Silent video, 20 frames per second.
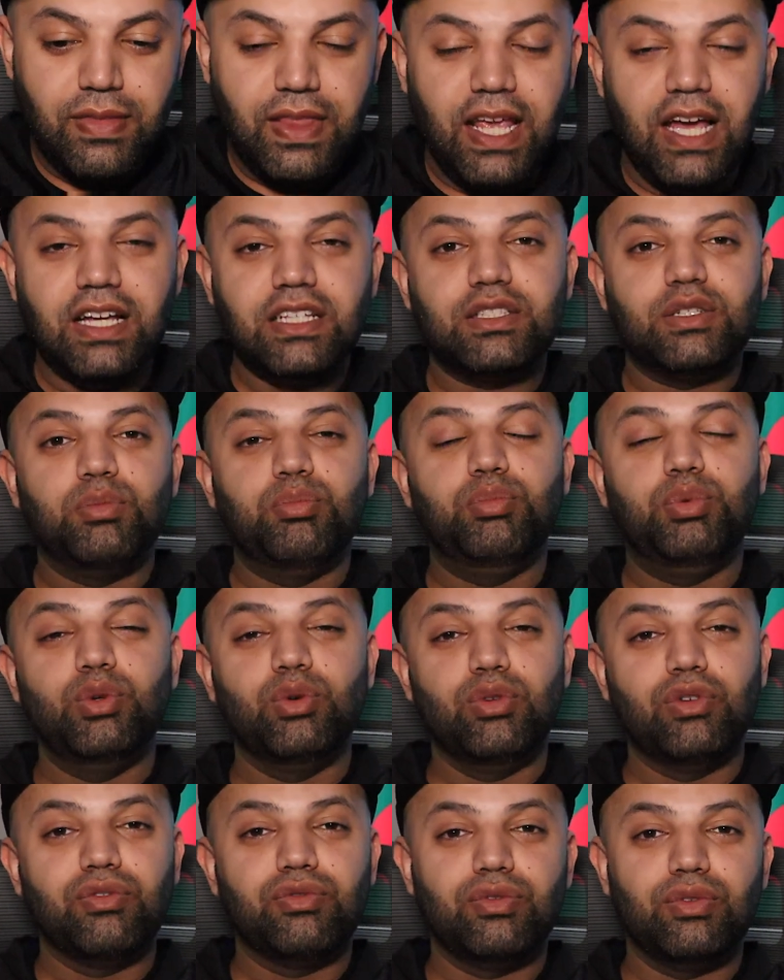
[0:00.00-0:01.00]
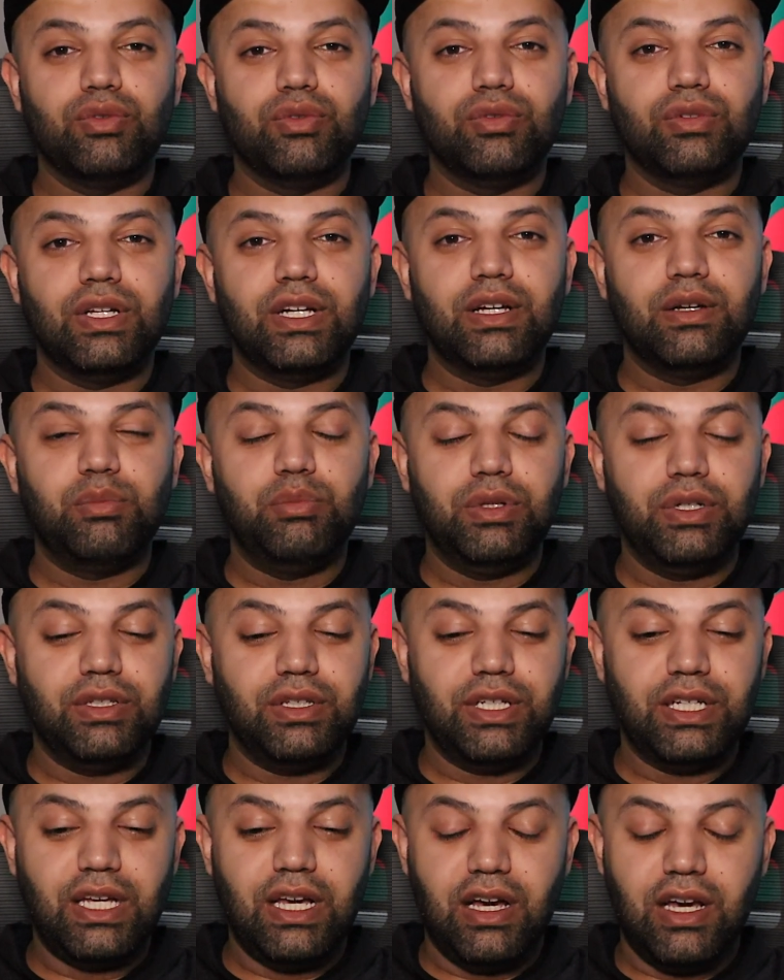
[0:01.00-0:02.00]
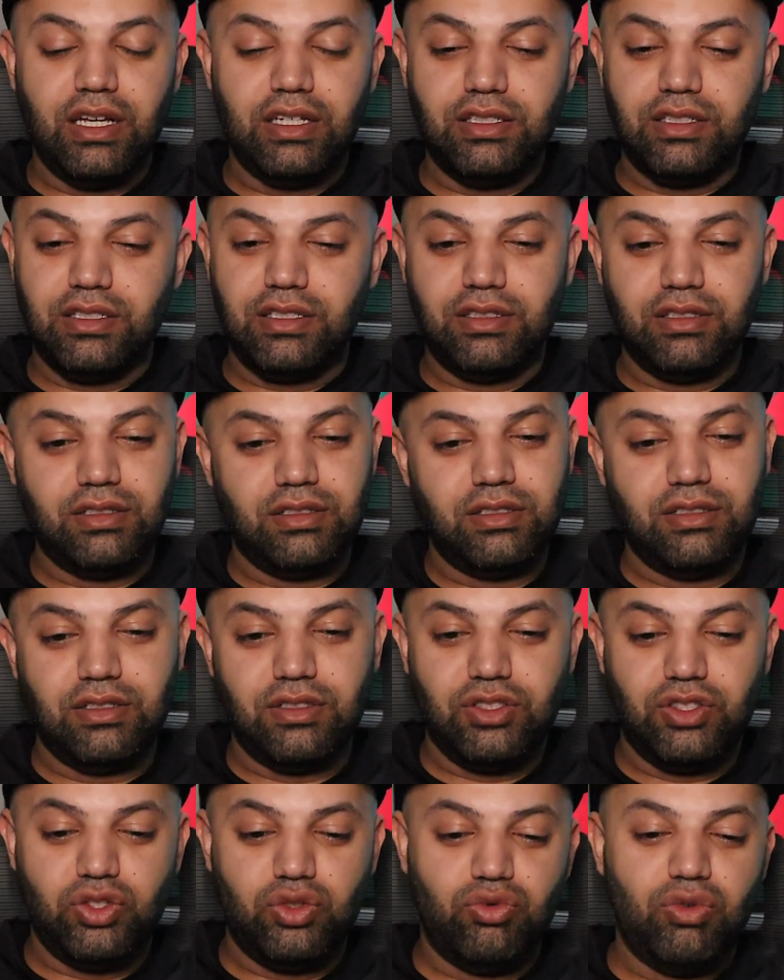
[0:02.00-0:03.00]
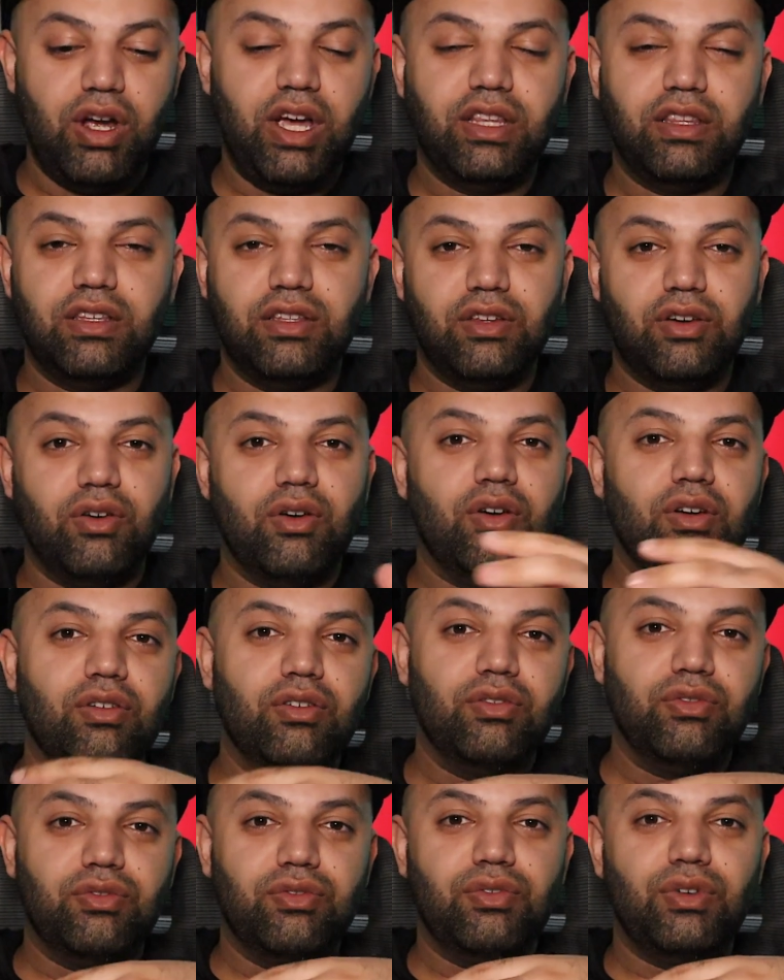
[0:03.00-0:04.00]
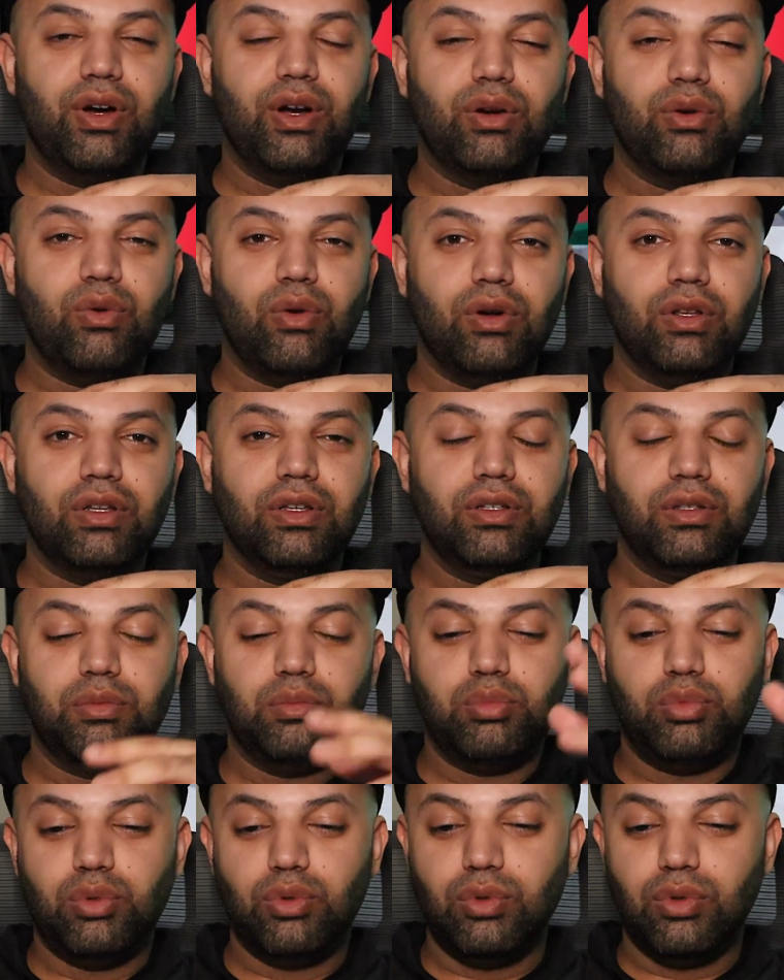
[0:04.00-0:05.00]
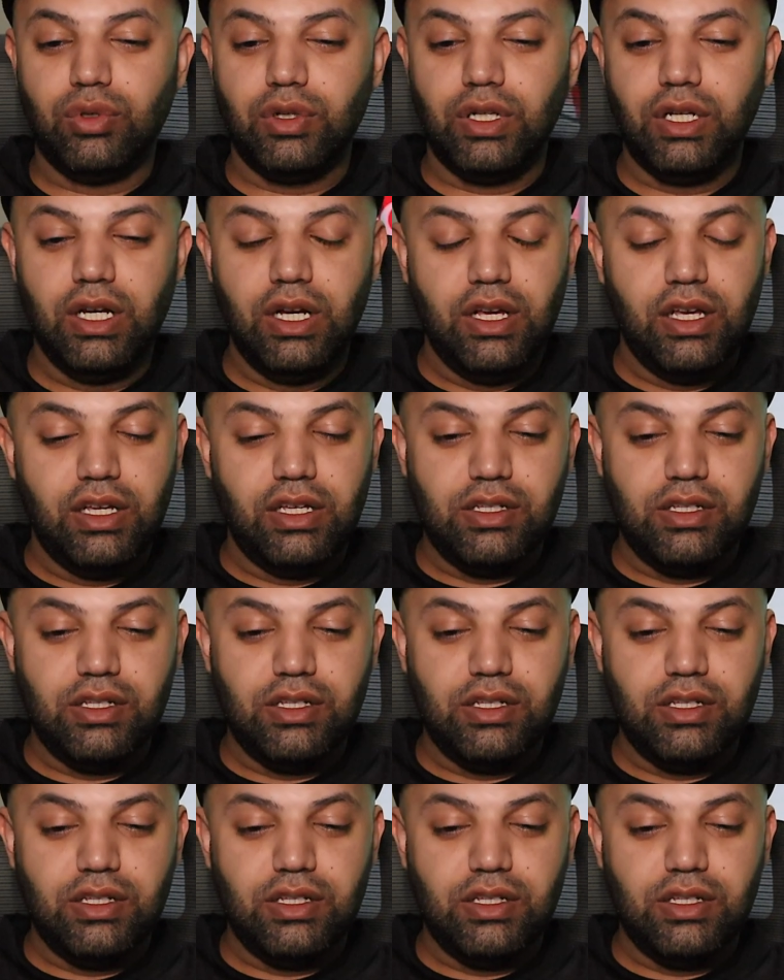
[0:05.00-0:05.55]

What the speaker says: That's a beautiful building, guys. Right in the heart of Kuala Lumpur.